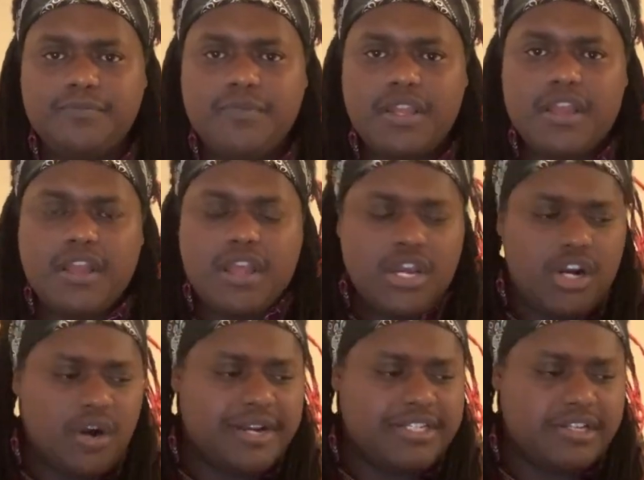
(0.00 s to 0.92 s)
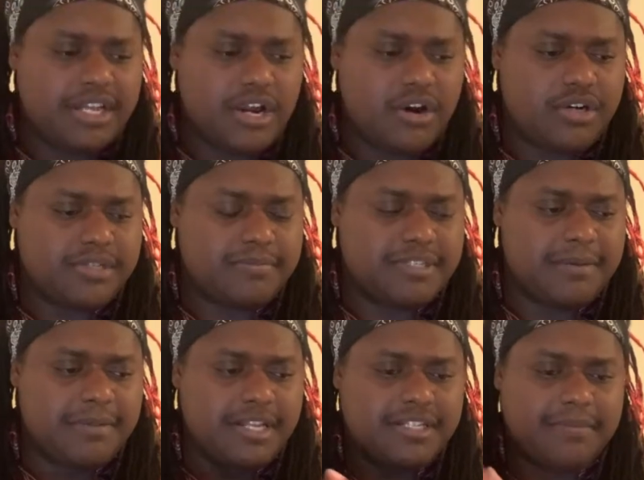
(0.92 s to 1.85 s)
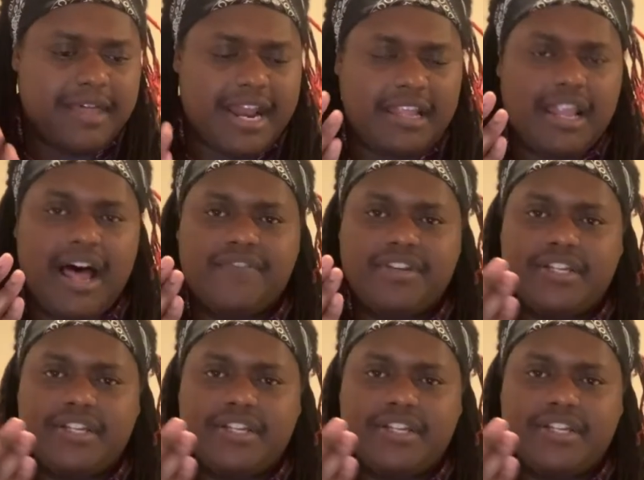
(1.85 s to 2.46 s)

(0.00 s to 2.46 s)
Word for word: You know, I recently heard some symbolism that I loved.